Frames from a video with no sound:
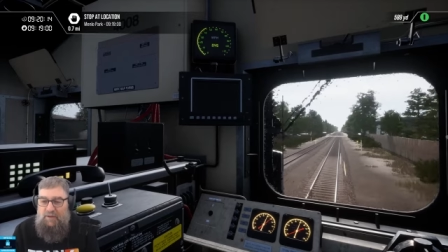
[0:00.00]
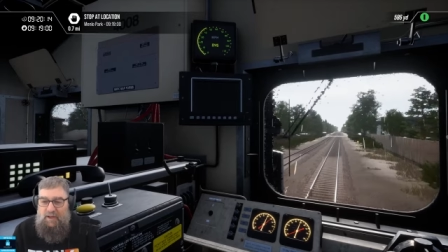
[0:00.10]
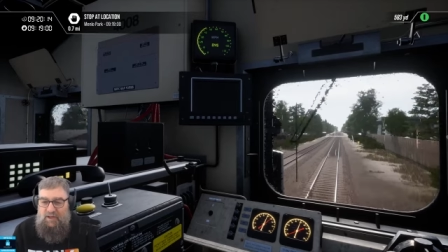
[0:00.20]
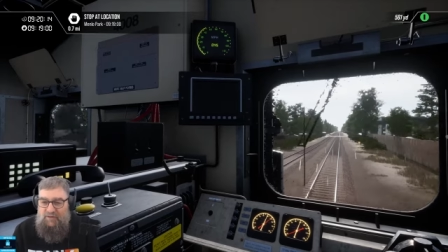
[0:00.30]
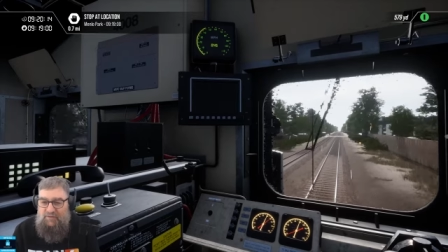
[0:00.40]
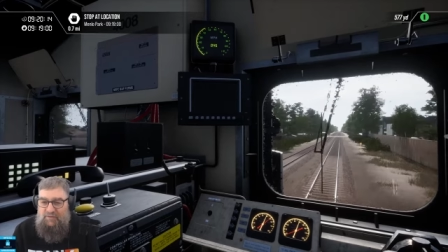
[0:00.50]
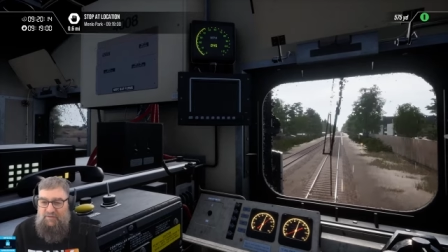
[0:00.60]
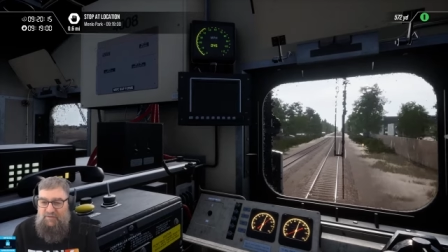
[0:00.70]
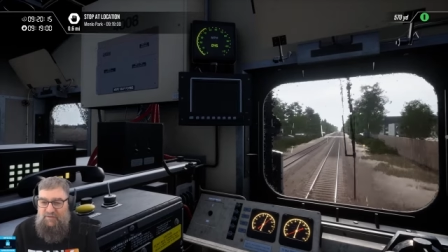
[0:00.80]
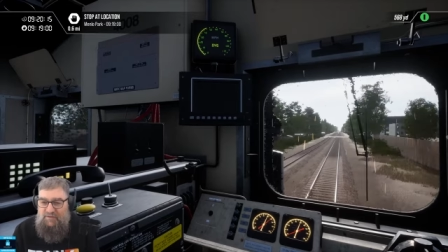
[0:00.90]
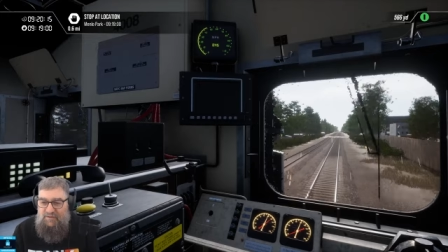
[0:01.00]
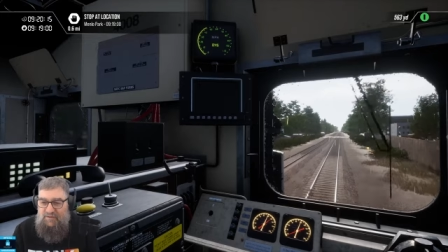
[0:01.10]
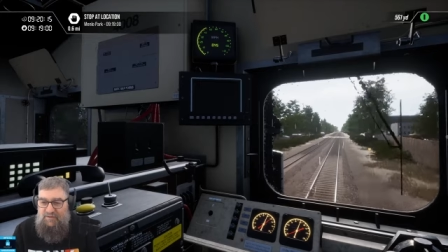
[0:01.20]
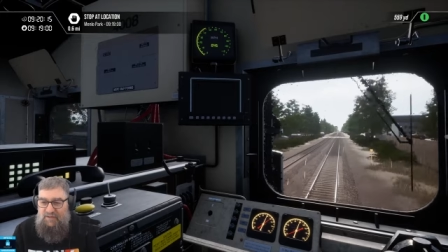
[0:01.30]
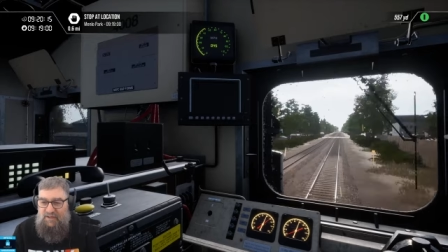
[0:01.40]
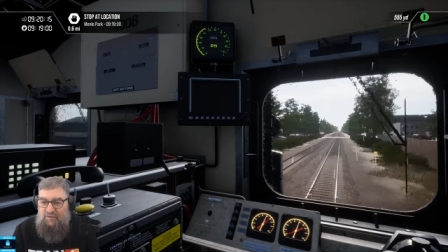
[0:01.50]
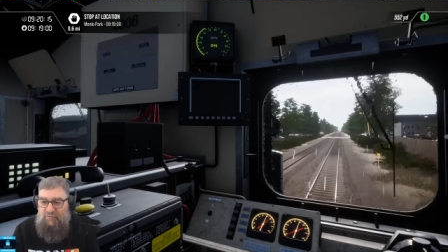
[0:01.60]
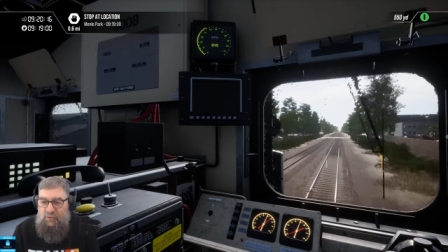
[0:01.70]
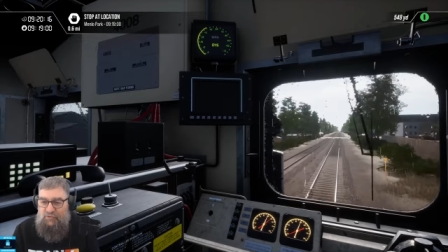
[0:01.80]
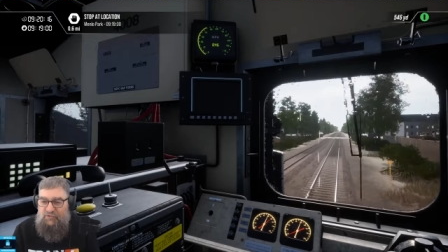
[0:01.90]
And
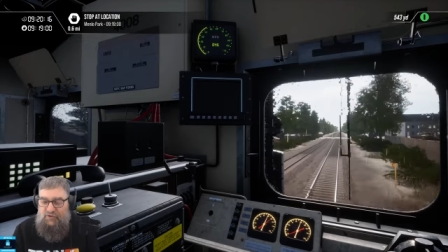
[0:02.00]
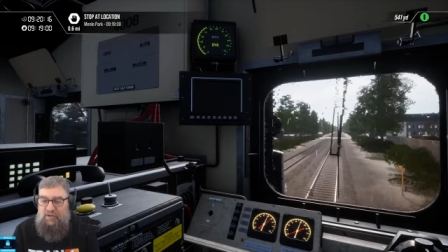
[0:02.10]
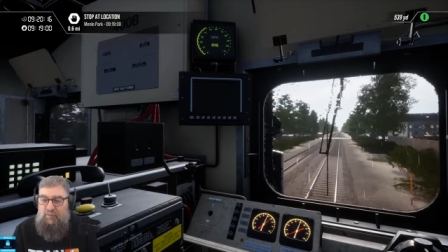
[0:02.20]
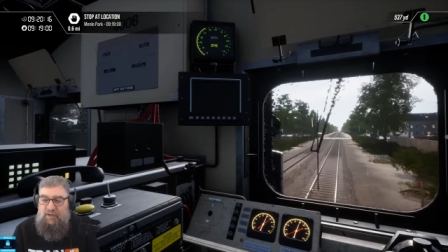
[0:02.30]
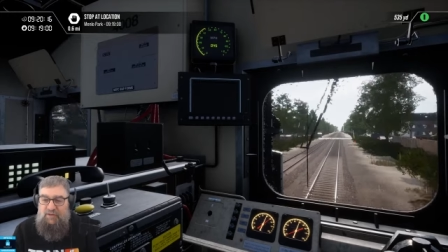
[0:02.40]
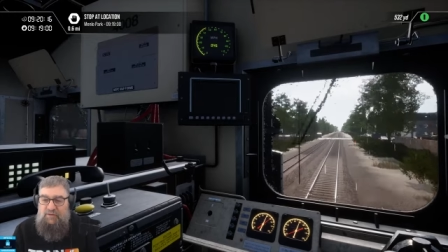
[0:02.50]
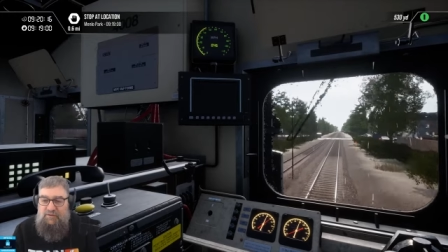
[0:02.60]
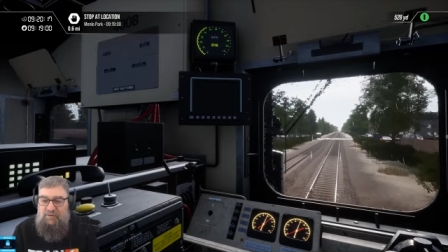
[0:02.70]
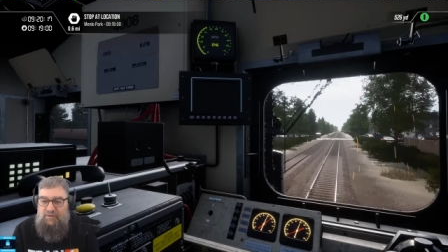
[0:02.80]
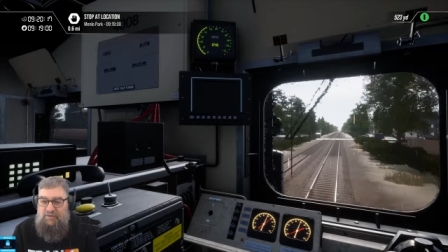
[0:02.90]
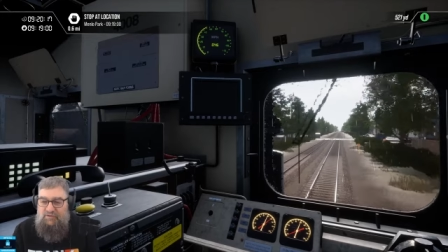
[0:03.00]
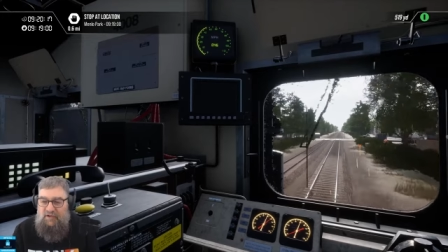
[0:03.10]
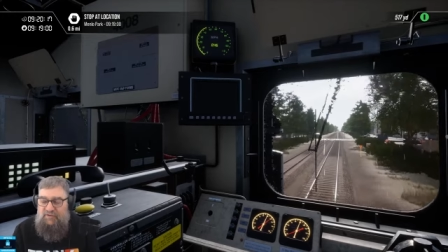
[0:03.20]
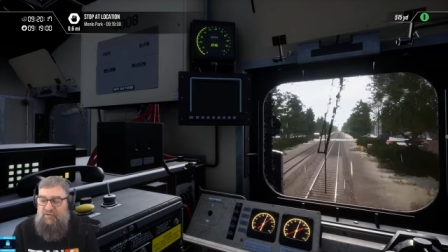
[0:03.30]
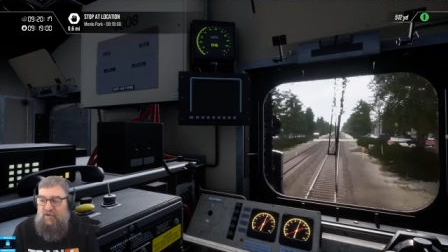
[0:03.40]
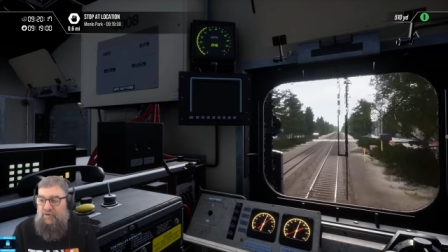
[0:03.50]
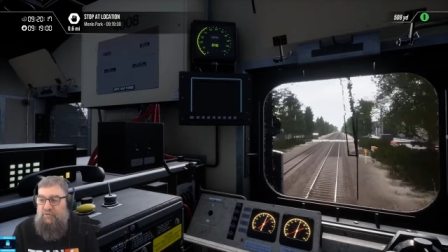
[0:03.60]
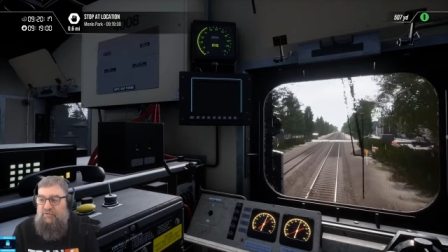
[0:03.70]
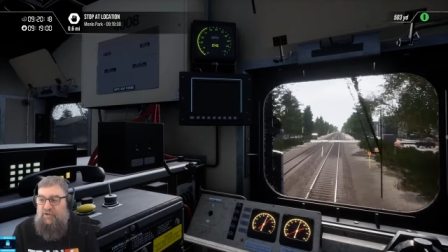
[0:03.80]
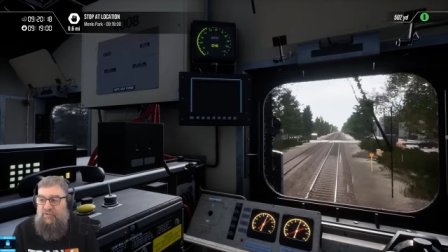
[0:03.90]
if you're steaming, chances are
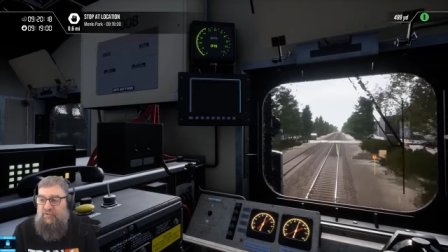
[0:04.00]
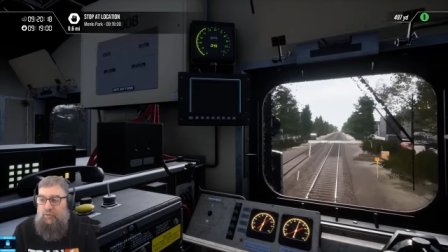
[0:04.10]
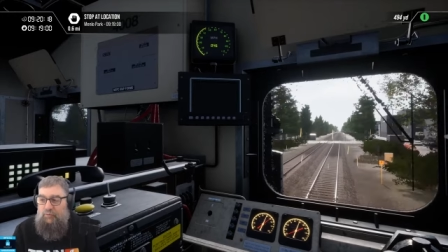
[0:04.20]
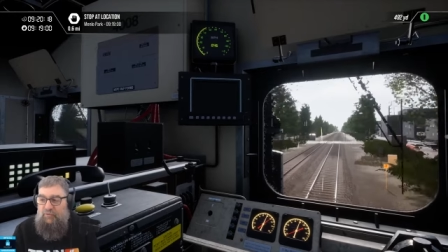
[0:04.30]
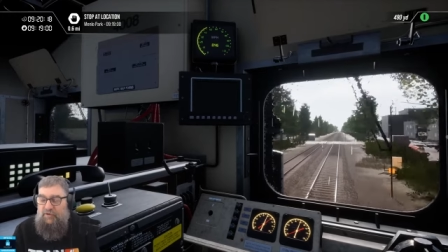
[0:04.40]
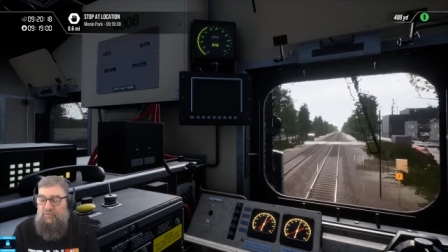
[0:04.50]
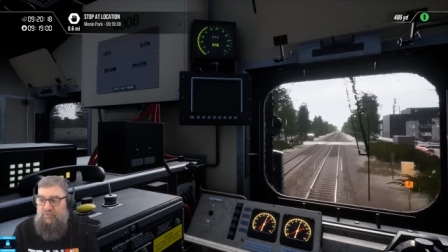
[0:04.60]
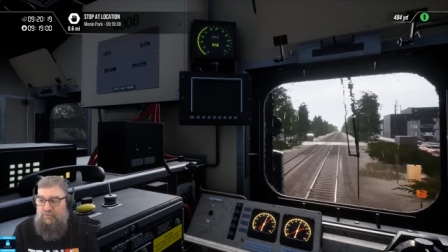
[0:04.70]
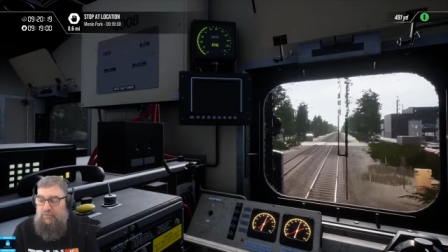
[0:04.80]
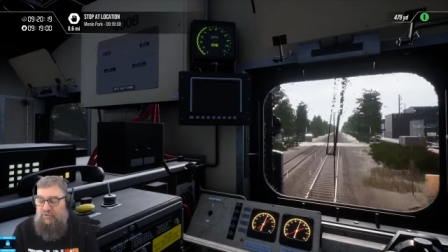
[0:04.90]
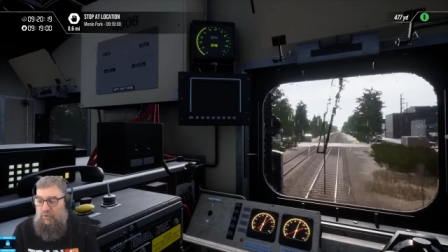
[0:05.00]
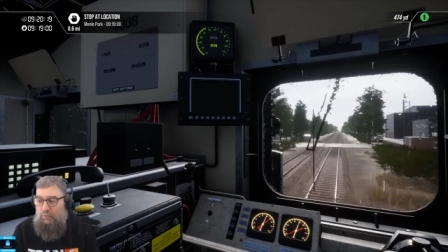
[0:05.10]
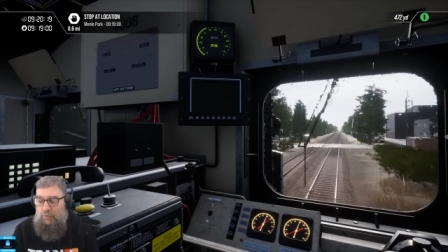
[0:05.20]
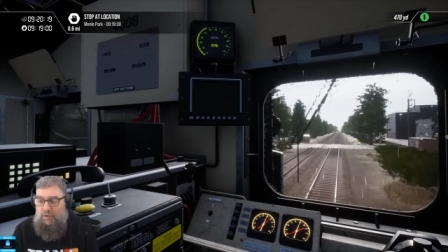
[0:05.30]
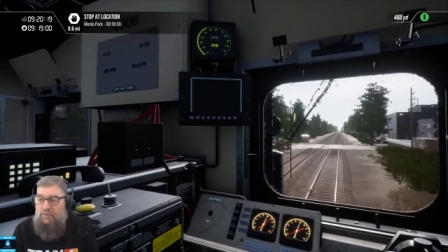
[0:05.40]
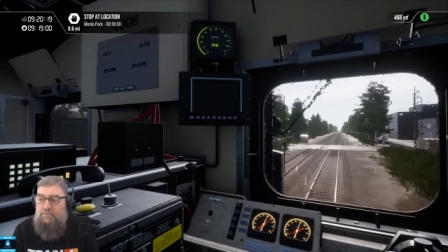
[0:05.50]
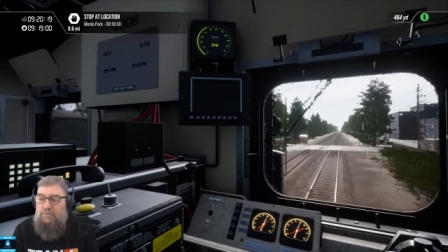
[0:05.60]
your injector's on because you're using the water.